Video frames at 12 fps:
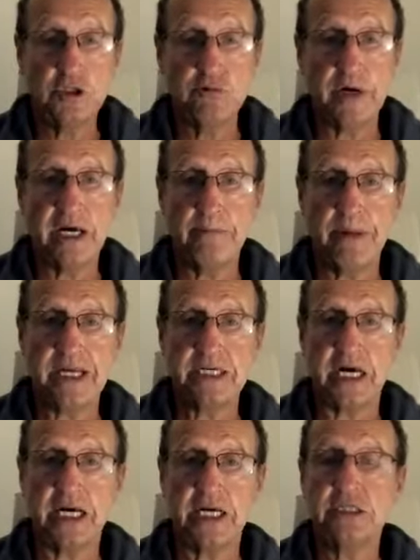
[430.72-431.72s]
you recommend?
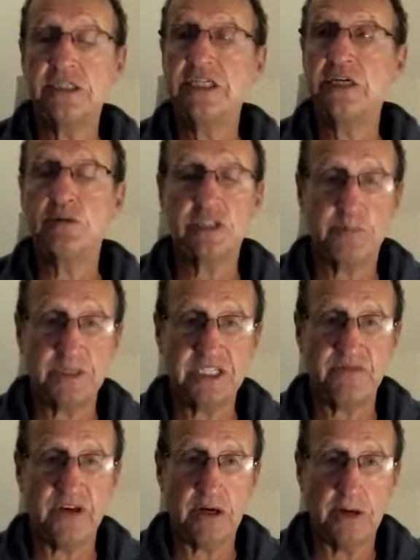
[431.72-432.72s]
I can deal with
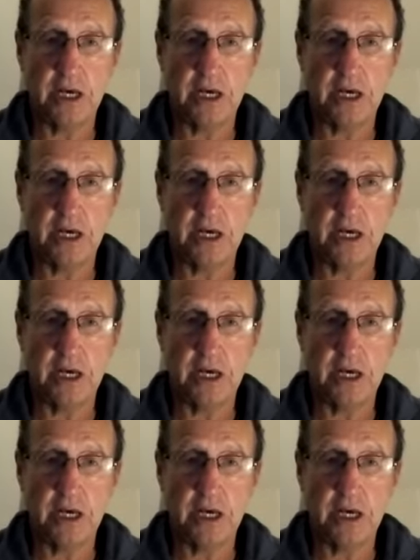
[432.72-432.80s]
specific